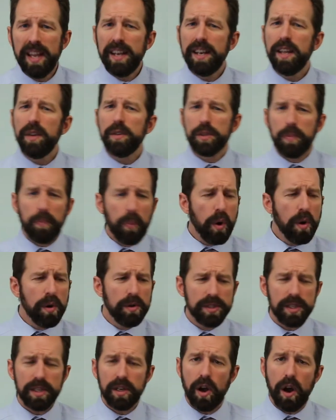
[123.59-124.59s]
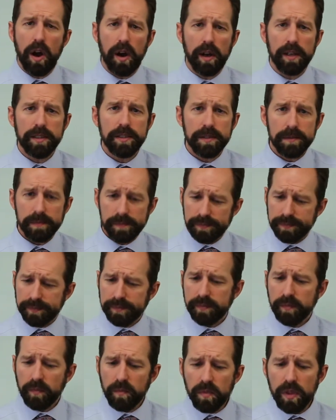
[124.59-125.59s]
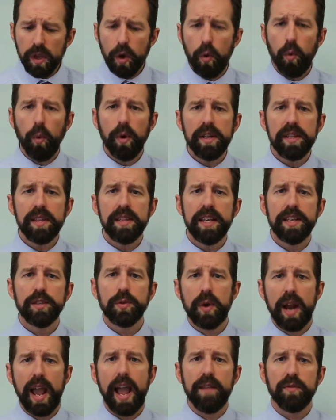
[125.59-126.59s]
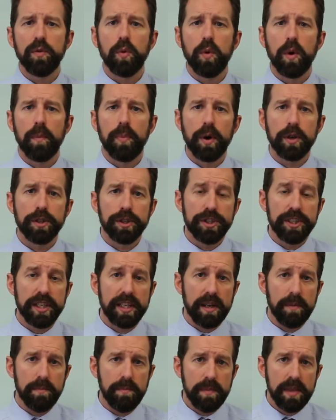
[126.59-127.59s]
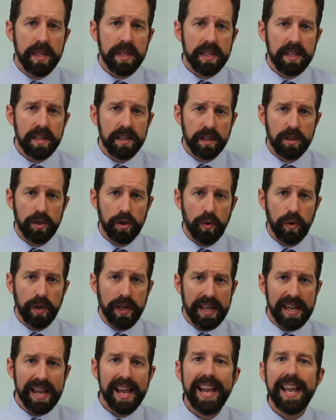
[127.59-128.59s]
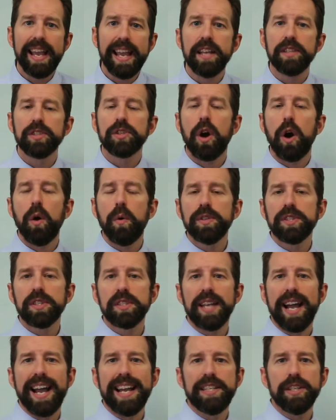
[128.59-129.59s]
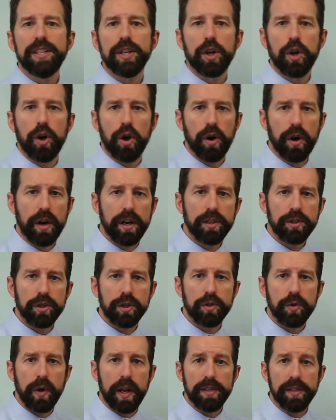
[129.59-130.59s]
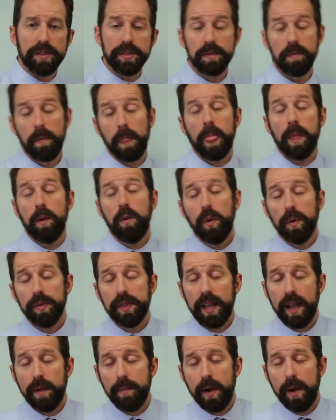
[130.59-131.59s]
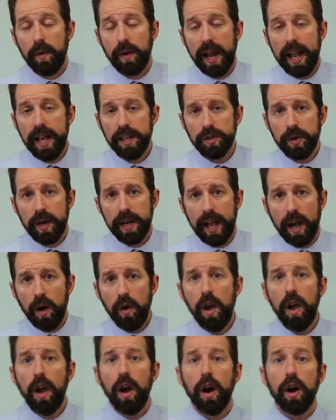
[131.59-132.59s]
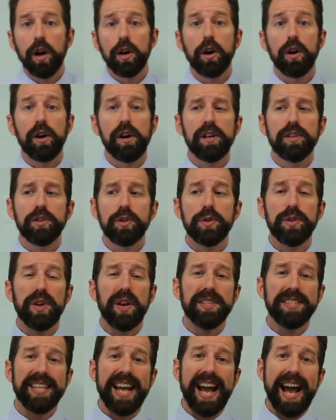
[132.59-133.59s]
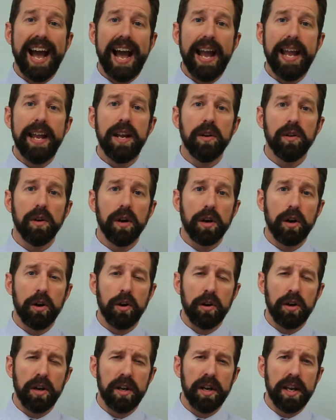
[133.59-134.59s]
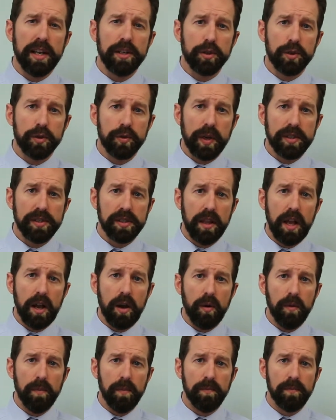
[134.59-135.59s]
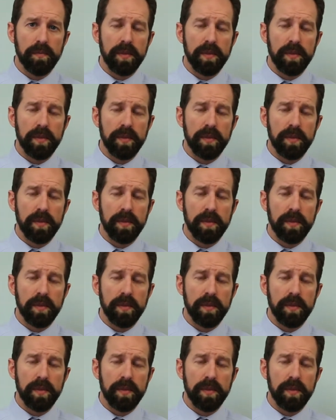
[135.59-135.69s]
Now, there's pros and cons. One of the things whenever we're purchasing an immediate annuity, it's always tied to current interest rates. One thing I might want to ask right now, are current interest rates high or current interest rates low?